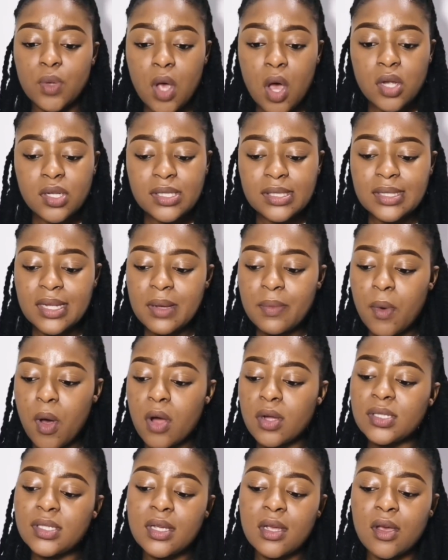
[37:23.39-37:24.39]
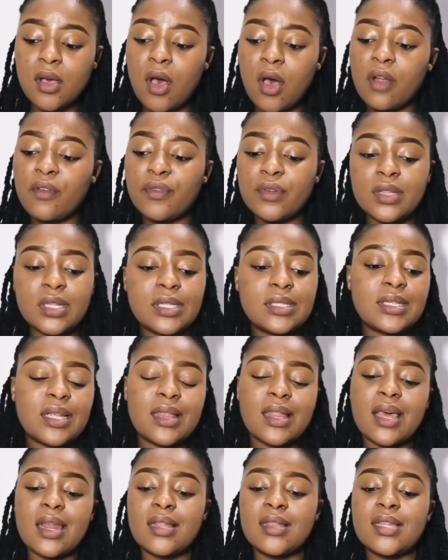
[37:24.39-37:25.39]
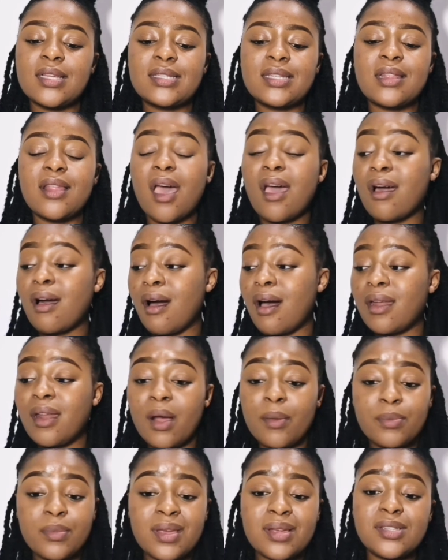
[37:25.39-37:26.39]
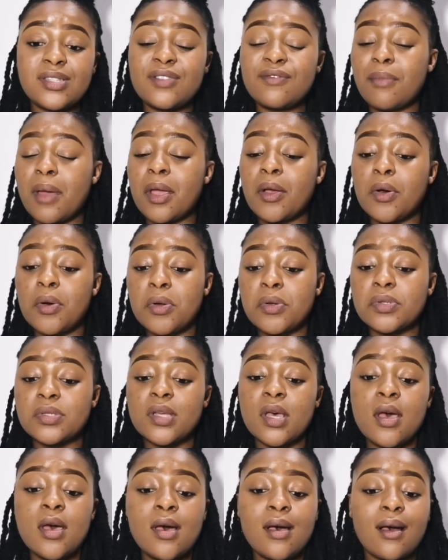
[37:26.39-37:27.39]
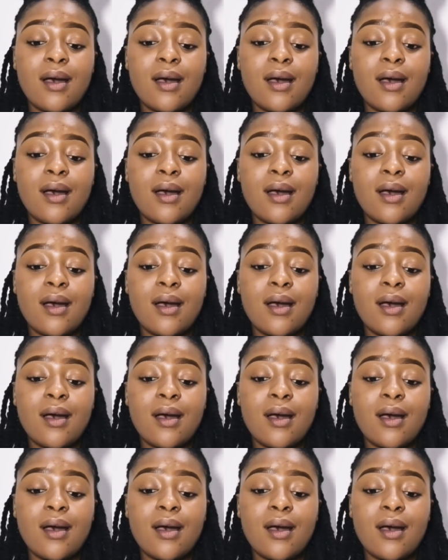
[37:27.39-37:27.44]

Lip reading: We can't just keep asking God for this and that and this and that. God, help me achieve my goals.